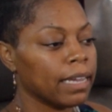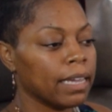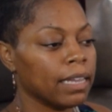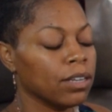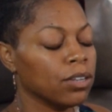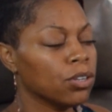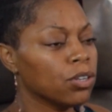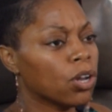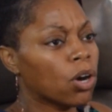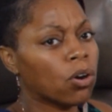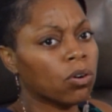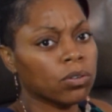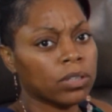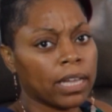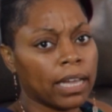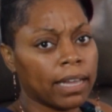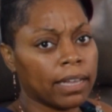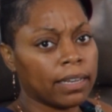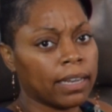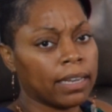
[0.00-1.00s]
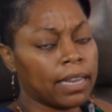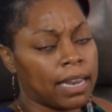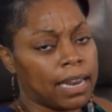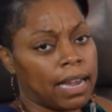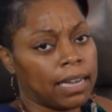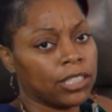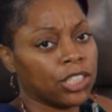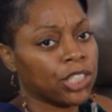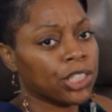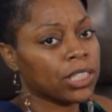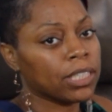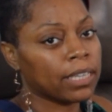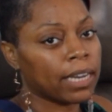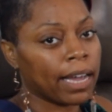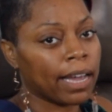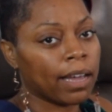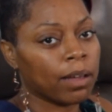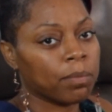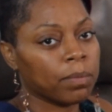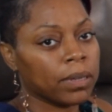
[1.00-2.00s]
didn't know that I should
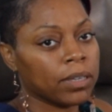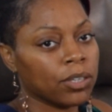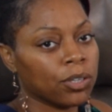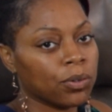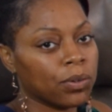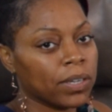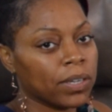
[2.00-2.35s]
not have been doing